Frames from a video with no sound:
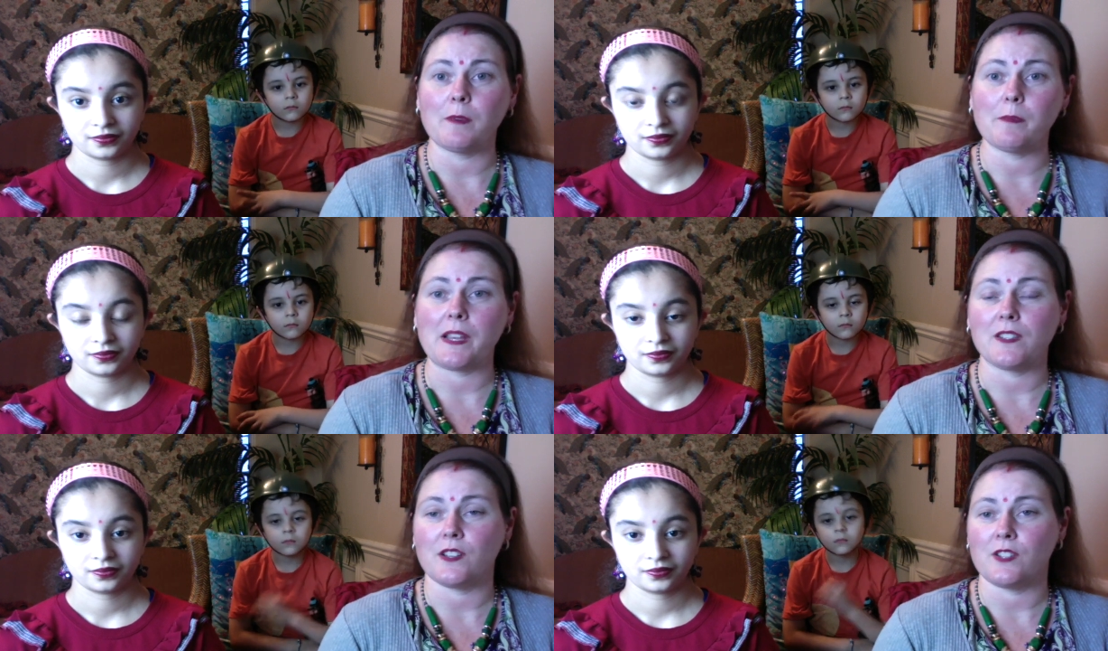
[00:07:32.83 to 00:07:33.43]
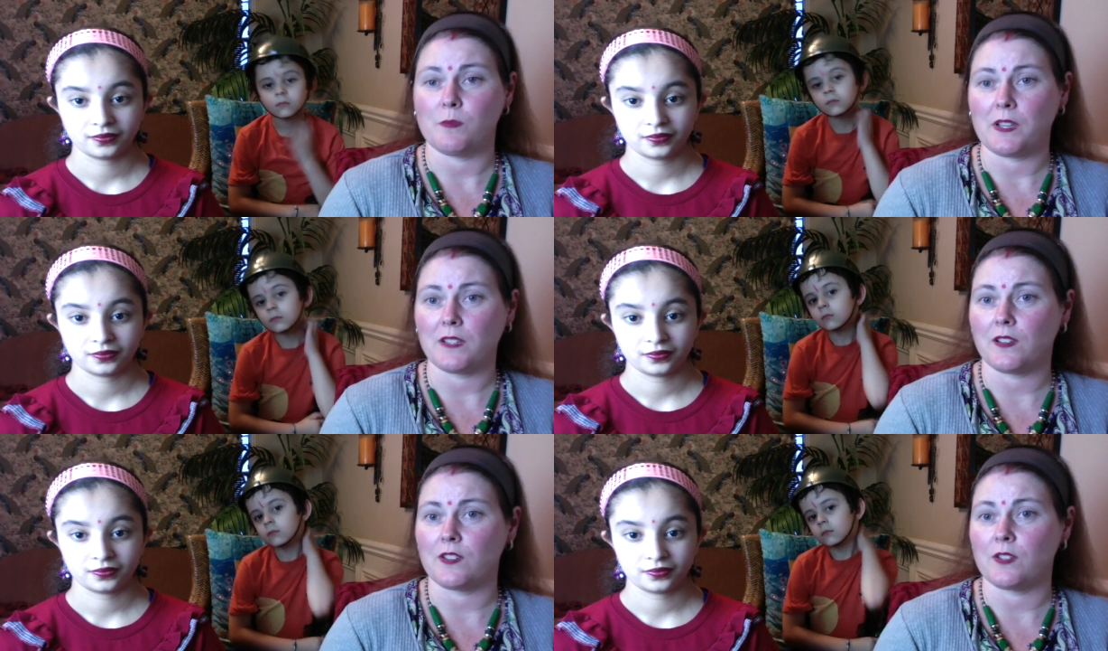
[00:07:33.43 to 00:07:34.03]
Speaker 1: picks on you,
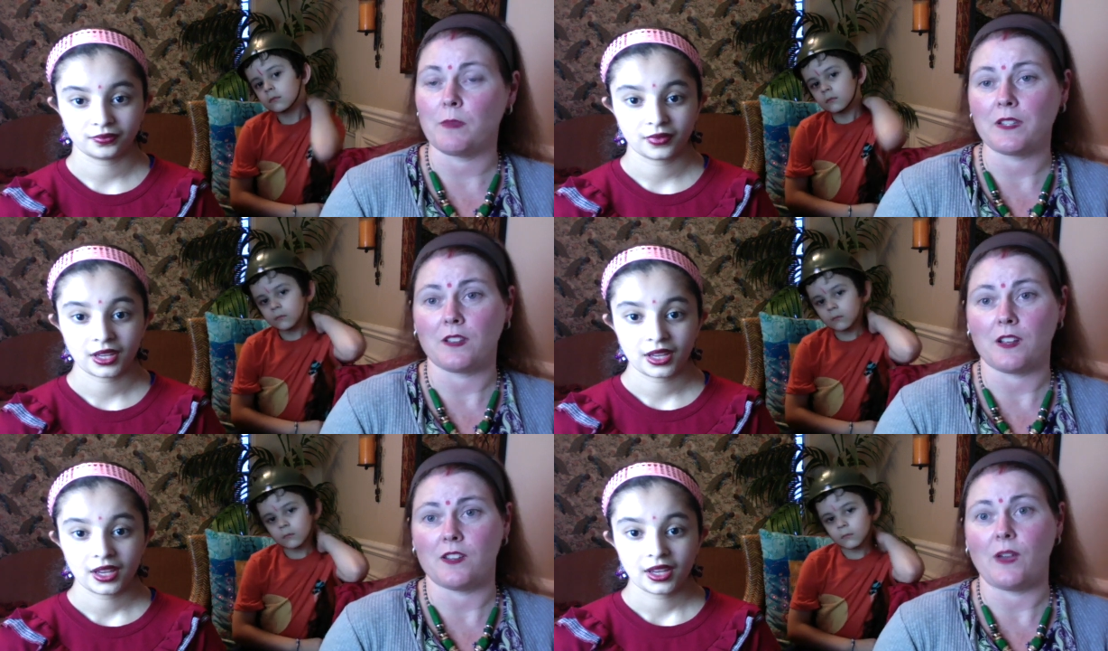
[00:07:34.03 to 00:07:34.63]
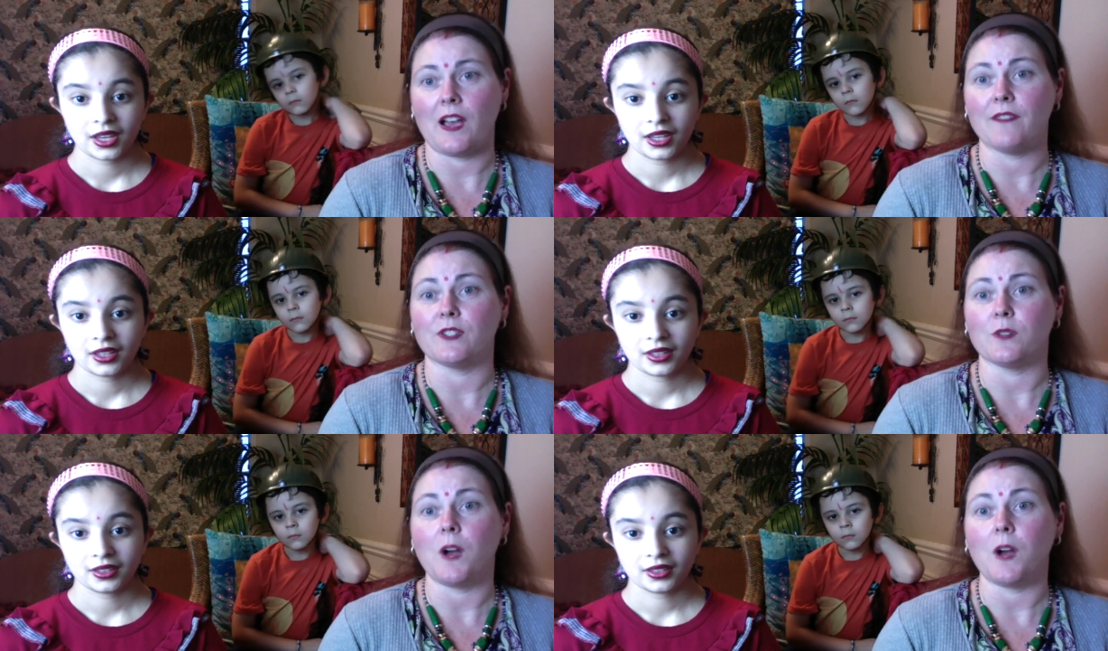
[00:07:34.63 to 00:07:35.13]
picks on you, picks on you, after